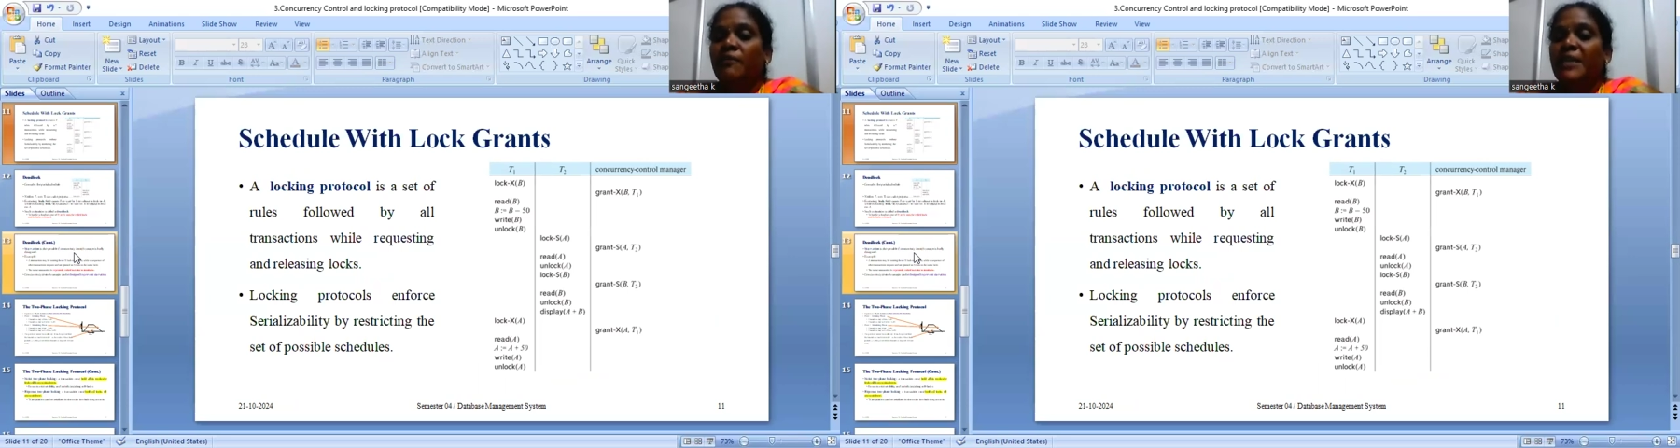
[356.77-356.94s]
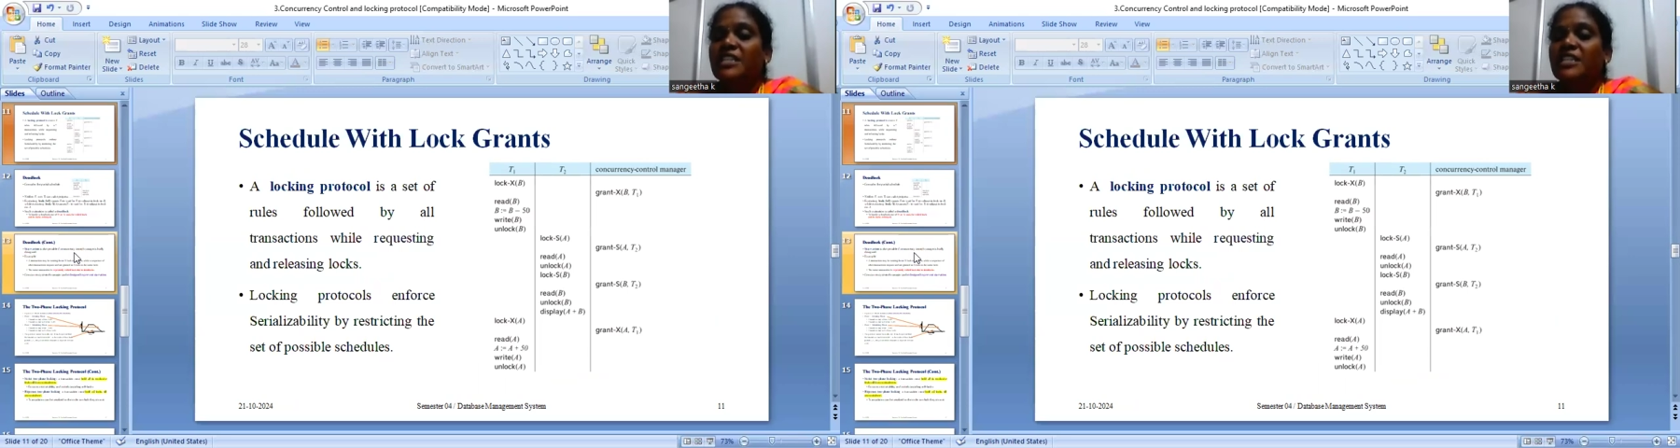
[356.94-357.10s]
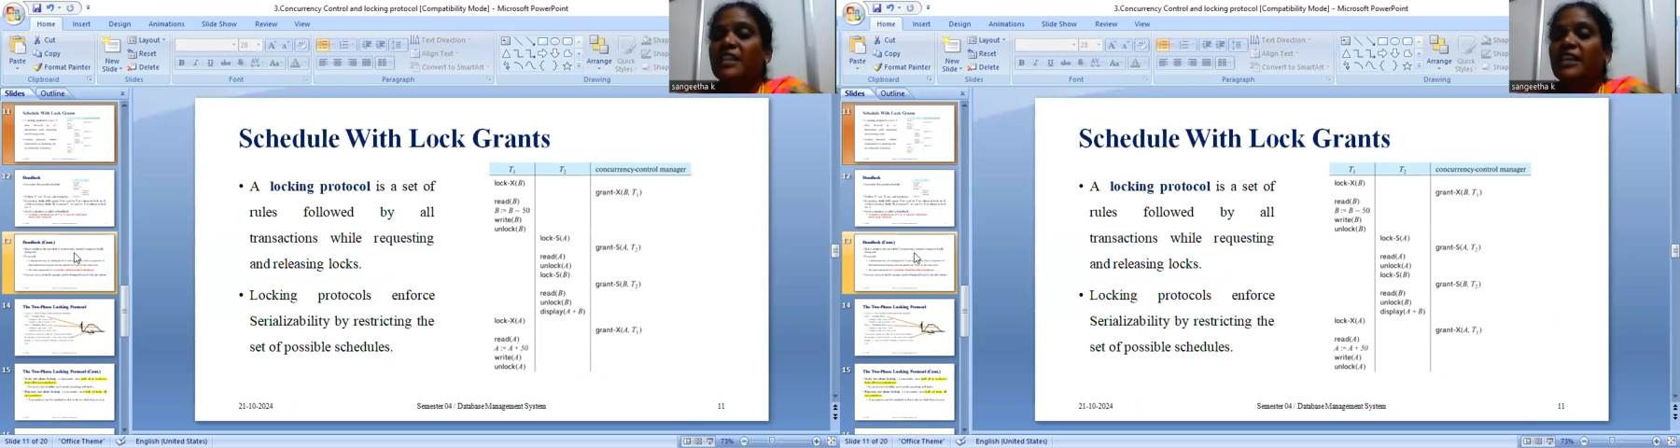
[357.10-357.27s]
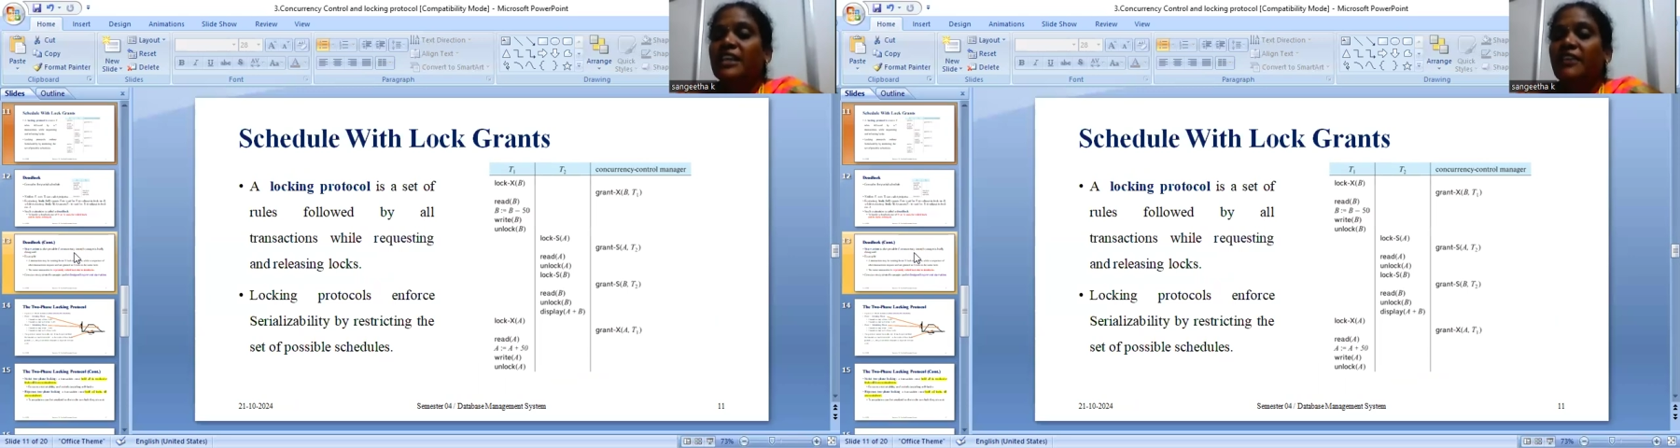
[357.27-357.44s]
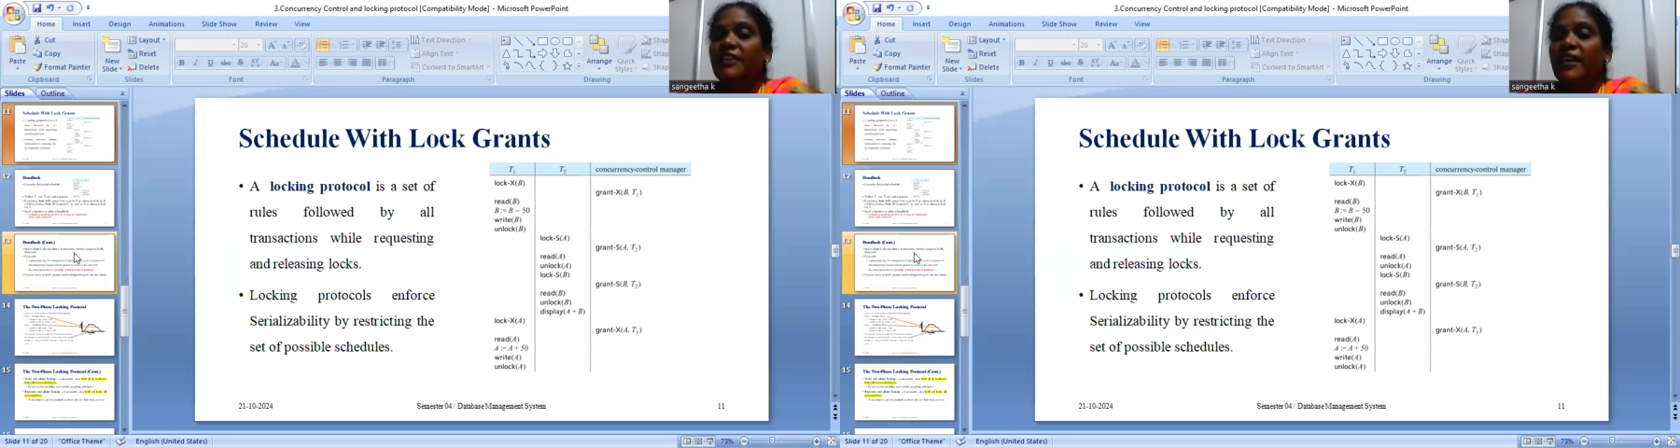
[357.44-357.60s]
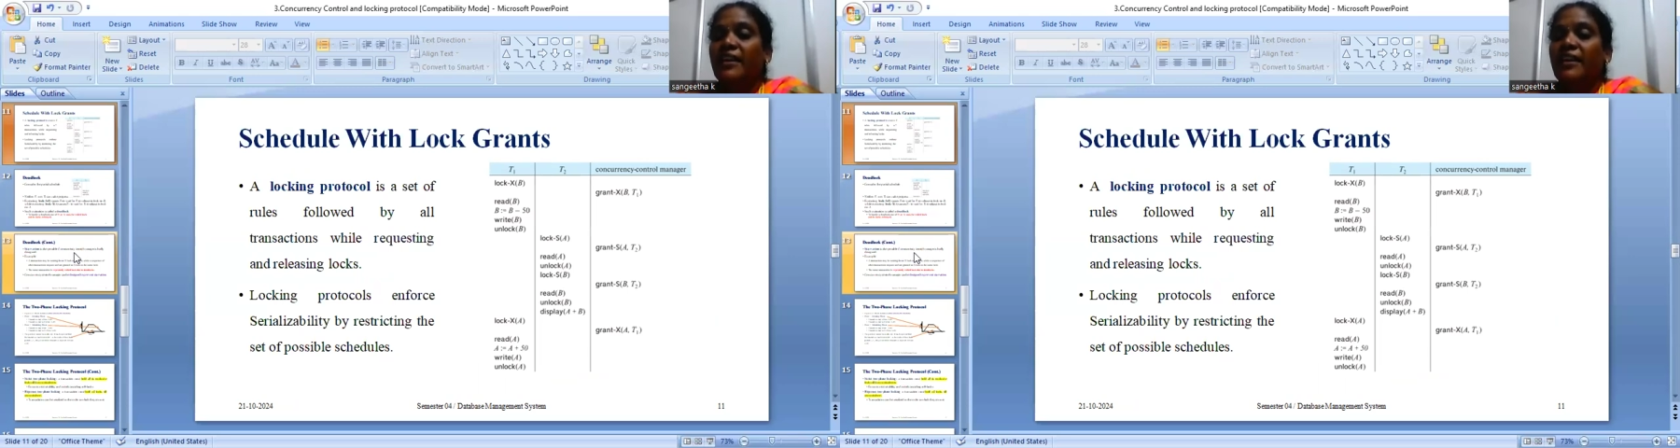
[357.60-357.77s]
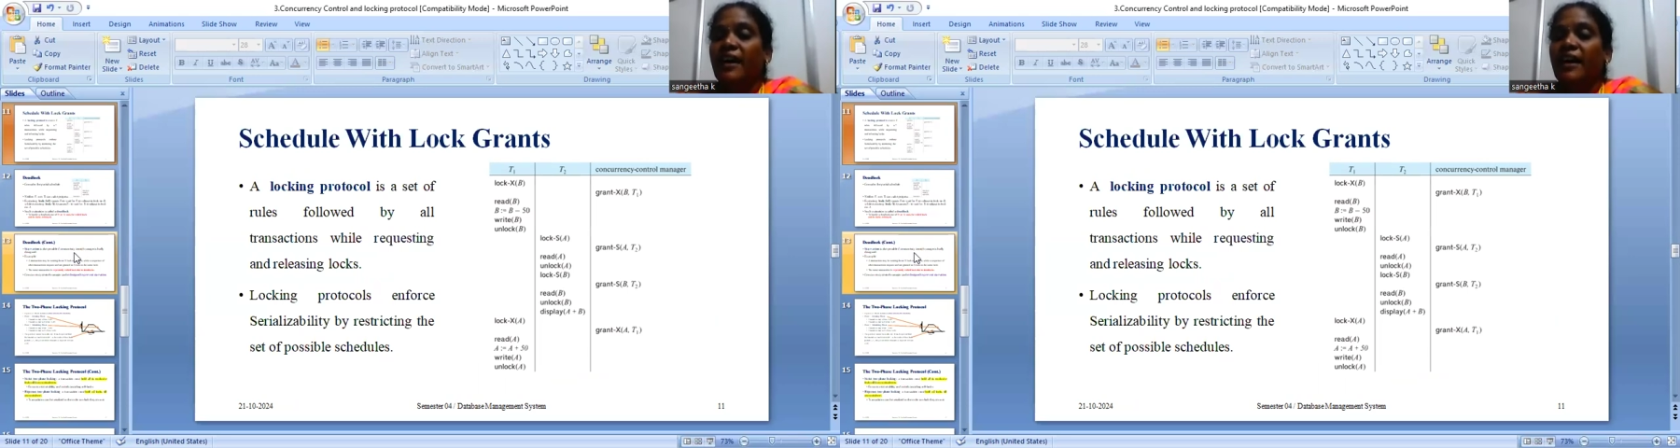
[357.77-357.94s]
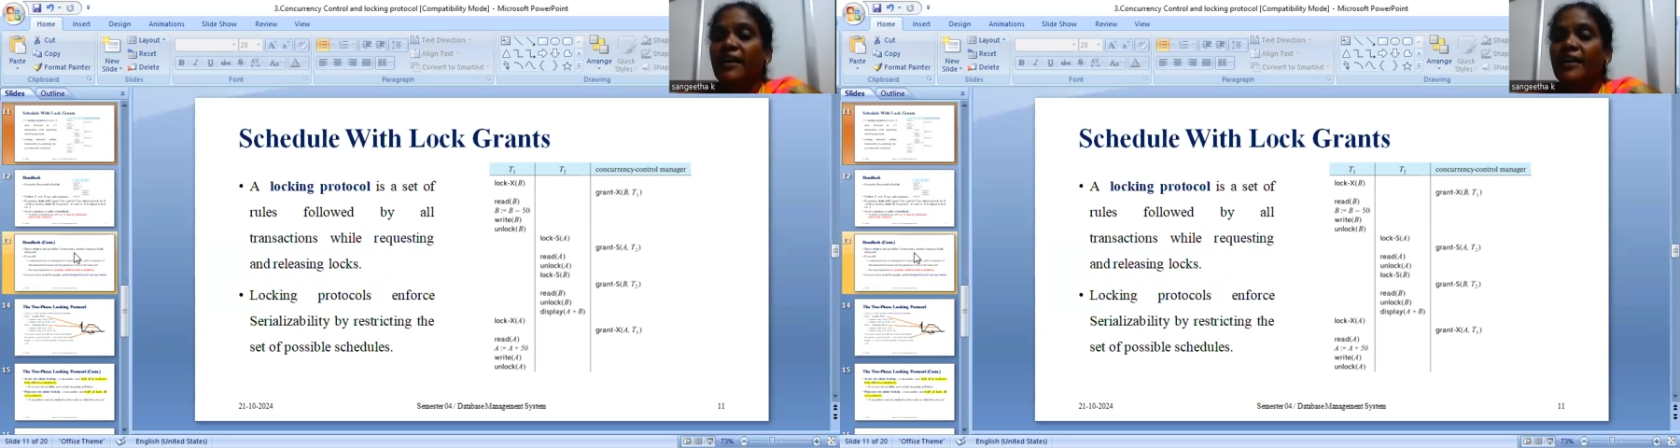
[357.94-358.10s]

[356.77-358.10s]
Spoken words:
based on the given